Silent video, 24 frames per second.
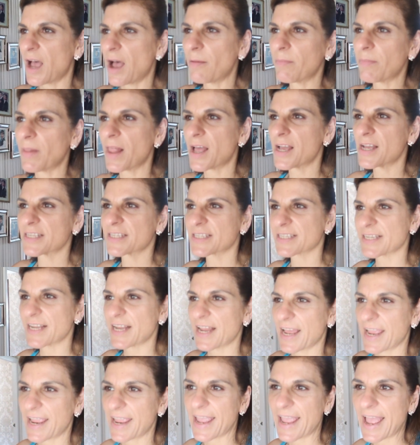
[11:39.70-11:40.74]
up last
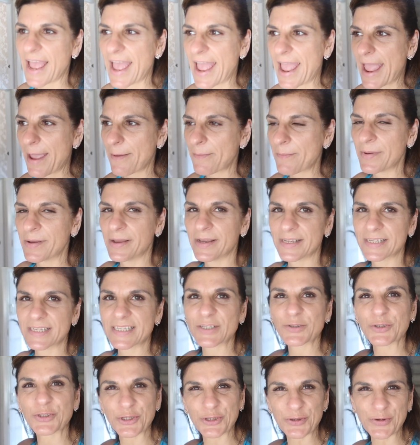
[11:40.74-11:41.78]
night
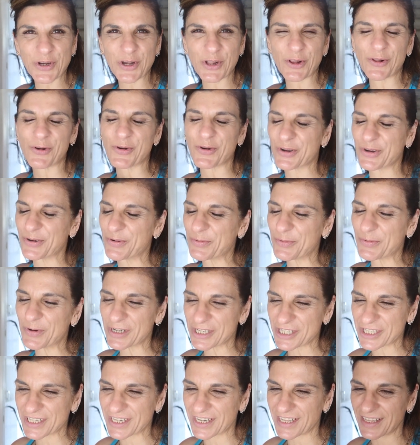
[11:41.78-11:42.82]
until 2 o'clock
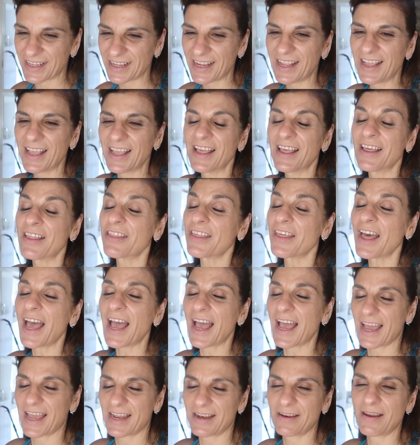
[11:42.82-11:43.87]
watching The
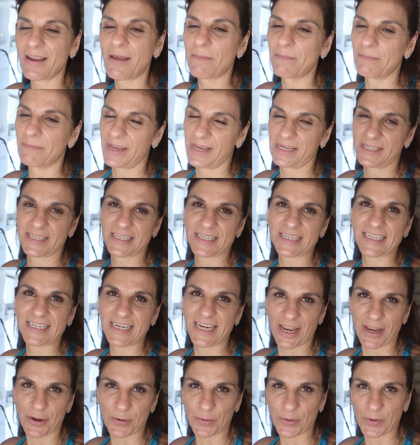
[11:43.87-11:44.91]
Handmaid's
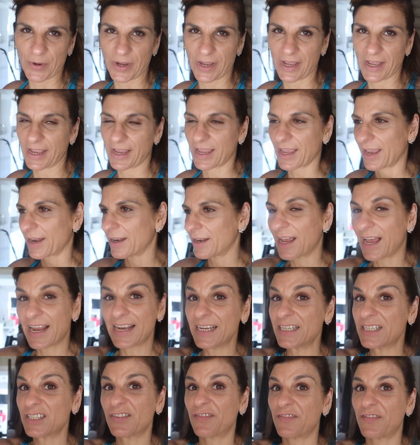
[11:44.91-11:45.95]
Tale again. I
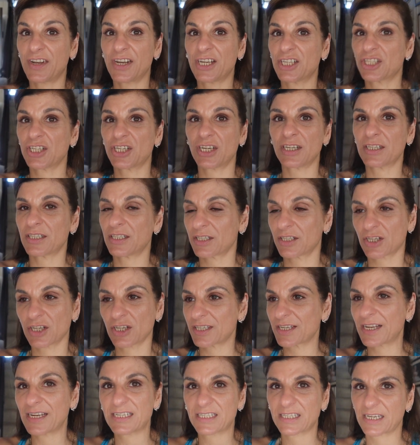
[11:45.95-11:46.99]
need to finish it
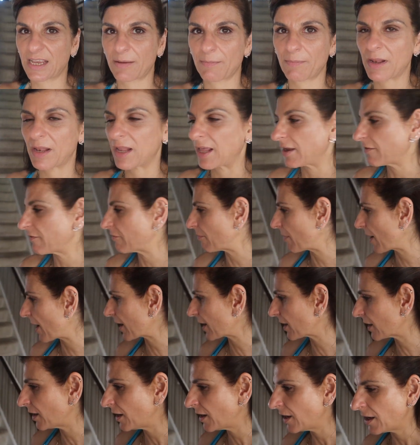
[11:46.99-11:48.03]
because I need to get my life
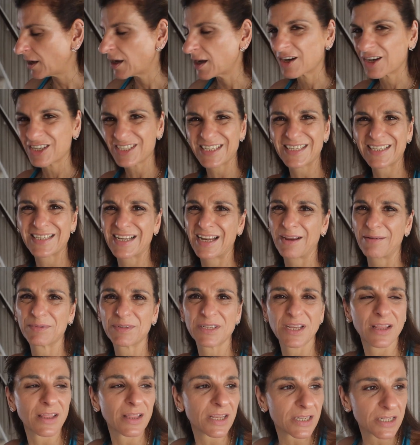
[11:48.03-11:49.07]
back. Because I
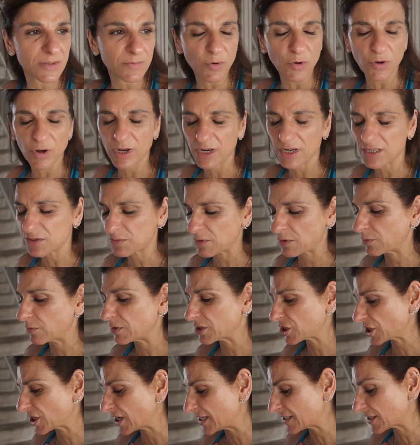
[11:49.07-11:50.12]
slept in this morning as well,
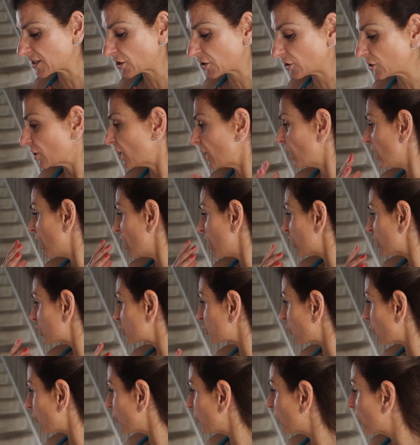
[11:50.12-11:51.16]
which isn't good.
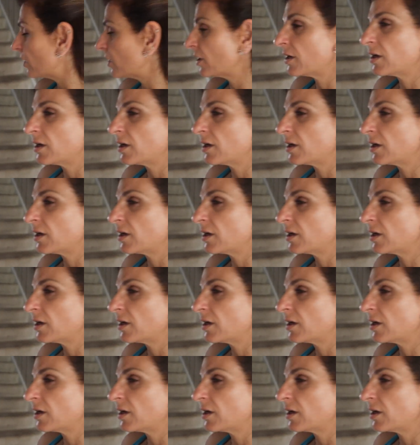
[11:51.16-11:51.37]
So...